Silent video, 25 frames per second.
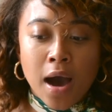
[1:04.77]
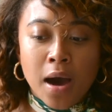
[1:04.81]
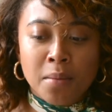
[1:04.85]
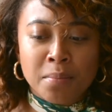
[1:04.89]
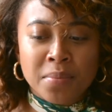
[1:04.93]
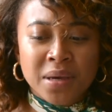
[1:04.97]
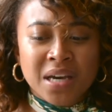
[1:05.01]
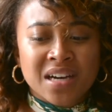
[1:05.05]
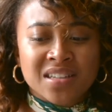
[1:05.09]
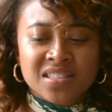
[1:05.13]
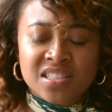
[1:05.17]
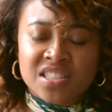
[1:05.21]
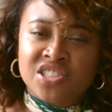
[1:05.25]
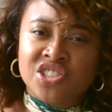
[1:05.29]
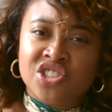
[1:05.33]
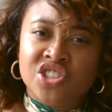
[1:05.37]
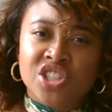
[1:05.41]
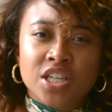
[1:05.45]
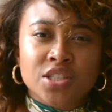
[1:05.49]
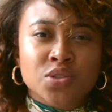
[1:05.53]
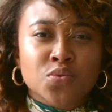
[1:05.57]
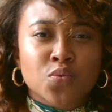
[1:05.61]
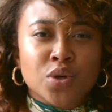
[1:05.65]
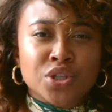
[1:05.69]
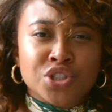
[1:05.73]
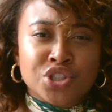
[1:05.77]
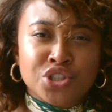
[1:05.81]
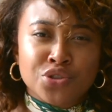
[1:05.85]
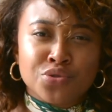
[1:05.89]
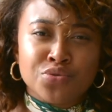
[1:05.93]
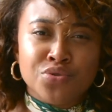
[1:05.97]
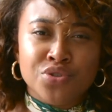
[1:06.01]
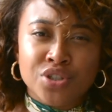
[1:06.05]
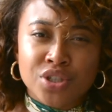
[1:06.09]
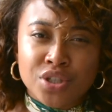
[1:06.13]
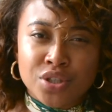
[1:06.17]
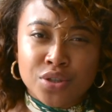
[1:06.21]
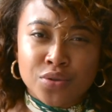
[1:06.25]
because it's just what you
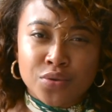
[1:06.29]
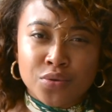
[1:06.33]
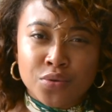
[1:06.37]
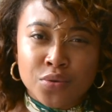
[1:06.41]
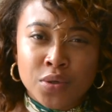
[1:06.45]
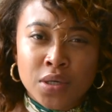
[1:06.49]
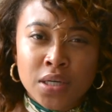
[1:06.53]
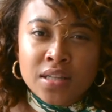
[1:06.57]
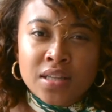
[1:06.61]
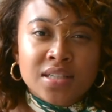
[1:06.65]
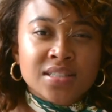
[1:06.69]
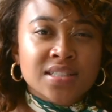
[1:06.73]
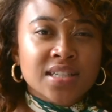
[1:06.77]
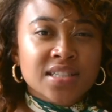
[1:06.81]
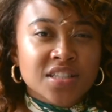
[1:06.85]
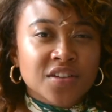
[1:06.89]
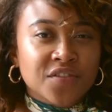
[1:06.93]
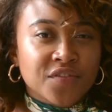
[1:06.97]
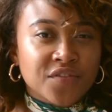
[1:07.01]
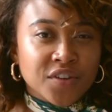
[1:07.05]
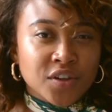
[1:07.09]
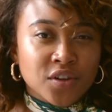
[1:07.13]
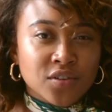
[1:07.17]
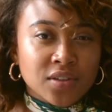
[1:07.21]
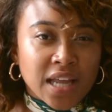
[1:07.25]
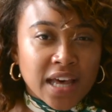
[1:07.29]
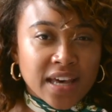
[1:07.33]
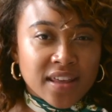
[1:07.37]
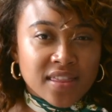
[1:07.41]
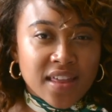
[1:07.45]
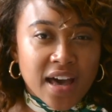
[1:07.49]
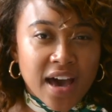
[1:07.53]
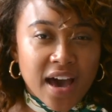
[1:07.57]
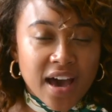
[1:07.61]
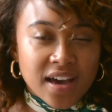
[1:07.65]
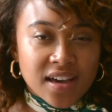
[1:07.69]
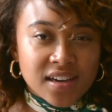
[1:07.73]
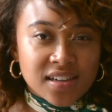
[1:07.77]
do. This doesn't feel like
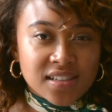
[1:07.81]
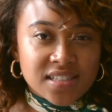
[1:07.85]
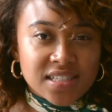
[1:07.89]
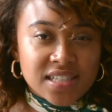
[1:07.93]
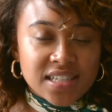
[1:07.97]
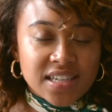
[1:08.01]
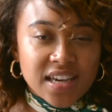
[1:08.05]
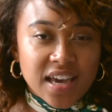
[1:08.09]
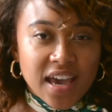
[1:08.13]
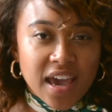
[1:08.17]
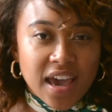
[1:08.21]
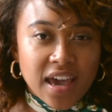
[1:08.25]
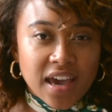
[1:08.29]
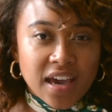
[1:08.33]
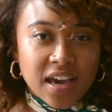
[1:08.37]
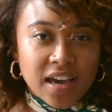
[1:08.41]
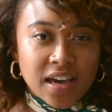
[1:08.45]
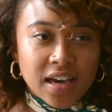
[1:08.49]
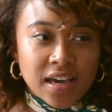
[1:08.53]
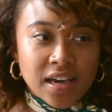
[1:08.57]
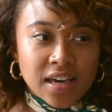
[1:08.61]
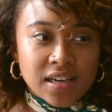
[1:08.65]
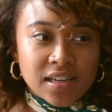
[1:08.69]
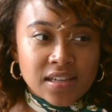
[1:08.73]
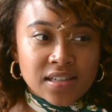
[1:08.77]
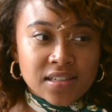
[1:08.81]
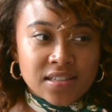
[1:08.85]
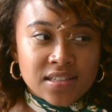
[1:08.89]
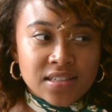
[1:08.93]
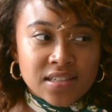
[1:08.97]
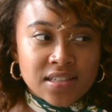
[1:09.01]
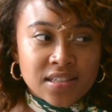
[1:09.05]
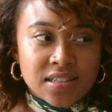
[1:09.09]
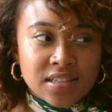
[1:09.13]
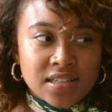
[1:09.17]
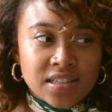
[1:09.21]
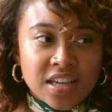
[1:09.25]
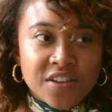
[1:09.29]
that, and
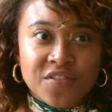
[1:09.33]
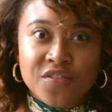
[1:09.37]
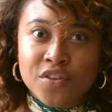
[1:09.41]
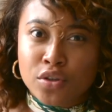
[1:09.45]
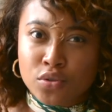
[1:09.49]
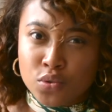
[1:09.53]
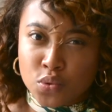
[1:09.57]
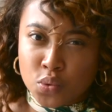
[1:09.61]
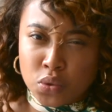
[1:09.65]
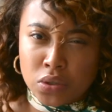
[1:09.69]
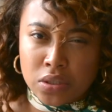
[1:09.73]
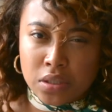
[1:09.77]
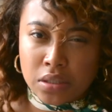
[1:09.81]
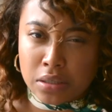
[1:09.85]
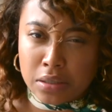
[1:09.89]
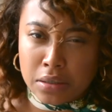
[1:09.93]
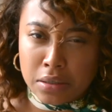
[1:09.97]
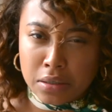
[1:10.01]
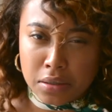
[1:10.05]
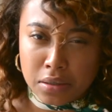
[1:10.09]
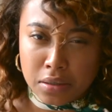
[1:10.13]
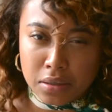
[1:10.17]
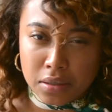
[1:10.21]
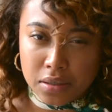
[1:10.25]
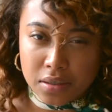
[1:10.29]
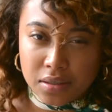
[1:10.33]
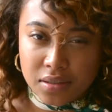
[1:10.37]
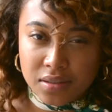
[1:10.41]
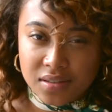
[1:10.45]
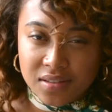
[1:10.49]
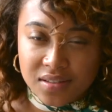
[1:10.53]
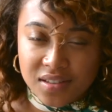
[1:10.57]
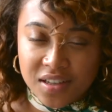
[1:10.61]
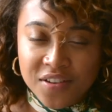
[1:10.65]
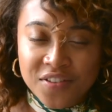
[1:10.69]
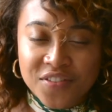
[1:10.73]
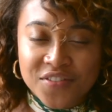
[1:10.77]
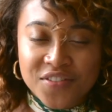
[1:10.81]
it feels really good.
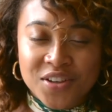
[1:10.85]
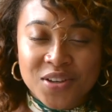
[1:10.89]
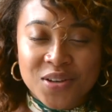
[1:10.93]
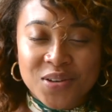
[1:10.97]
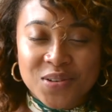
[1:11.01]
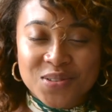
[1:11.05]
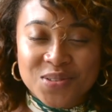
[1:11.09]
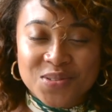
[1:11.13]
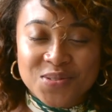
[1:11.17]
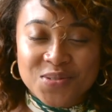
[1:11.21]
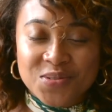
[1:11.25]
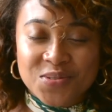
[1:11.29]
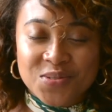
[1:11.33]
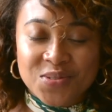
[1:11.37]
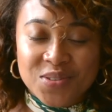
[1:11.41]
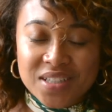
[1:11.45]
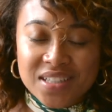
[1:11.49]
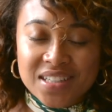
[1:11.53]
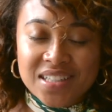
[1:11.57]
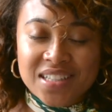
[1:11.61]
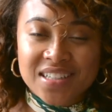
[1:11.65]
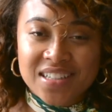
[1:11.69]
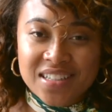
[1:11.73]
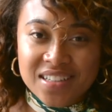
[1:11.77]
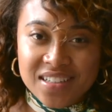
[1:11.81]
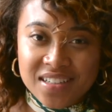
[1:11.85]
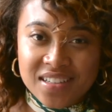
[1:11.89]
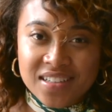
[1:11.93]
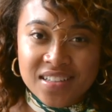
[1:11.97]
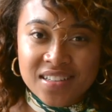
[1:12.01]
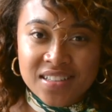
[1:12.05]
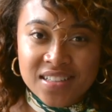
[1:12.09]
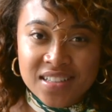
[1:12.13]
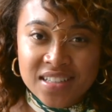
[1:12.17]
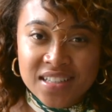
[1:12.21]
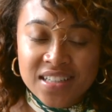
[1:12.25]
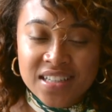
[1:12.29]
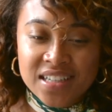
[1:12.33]
It feels really
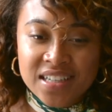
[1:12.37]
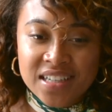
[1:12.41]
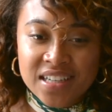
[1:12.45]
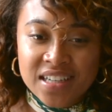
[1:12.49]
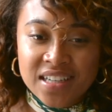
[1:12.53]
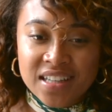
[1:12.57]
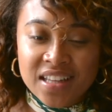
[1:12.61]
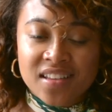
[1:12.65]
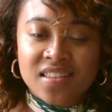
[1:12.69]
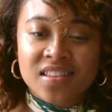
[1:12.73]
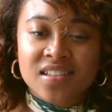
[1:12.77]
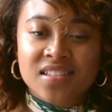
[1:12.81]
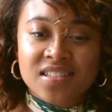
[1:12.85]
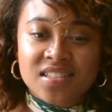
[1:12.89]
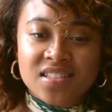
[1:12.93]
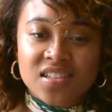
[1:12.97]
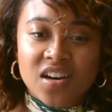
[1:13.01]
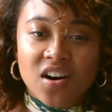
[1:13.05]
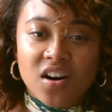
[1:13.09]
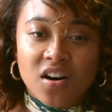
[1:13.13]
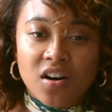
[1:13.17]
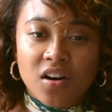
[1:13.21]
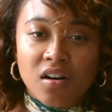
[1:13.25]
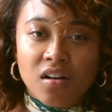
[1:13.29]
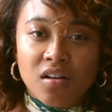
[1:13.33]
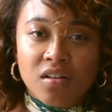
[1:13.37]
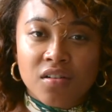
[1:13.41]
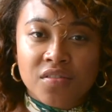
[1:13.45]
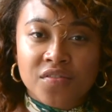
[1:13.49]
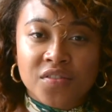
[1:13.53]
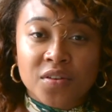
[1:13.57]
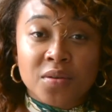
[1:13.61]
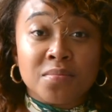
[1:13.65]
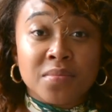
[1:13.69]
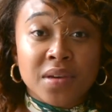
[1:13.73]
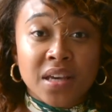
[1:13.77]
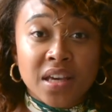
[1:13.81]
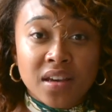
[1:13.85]
good that this is all
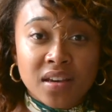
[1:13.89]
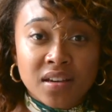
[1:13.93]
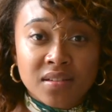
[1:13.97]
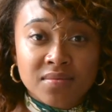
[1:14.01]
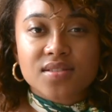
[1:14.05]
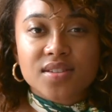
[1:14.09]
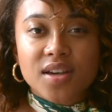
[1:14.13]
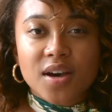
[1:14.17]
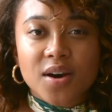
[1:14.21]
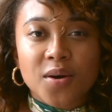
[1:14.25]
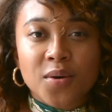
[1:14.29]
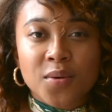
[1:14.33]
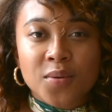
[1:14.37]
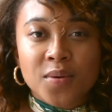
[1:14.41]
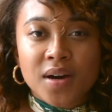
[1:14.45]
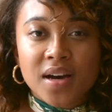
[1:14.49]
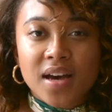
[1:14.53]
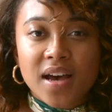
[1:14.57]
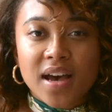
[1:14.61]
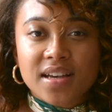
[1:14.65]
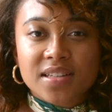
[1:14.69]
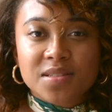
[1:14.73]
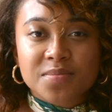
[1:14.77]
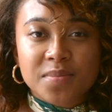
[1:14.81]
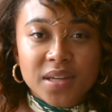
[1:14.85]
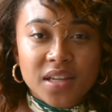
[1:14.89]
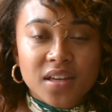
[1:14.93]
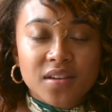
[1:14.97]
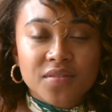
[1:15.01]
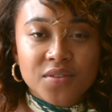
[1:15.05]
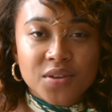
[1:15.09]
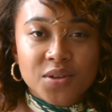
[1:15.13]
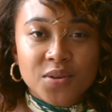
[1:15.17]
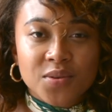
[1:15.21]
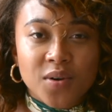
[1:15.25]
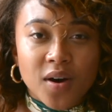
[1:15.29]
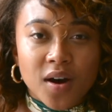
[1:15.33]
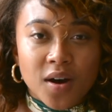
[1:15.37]
for me. So, as many of
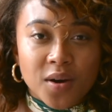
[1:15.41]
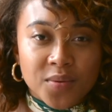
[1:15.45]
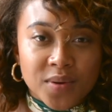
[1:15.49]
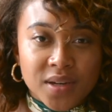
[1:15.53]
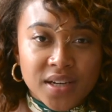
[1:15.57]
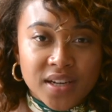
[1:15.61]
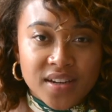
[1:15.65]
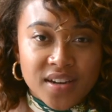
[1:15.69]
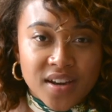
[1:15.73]
you already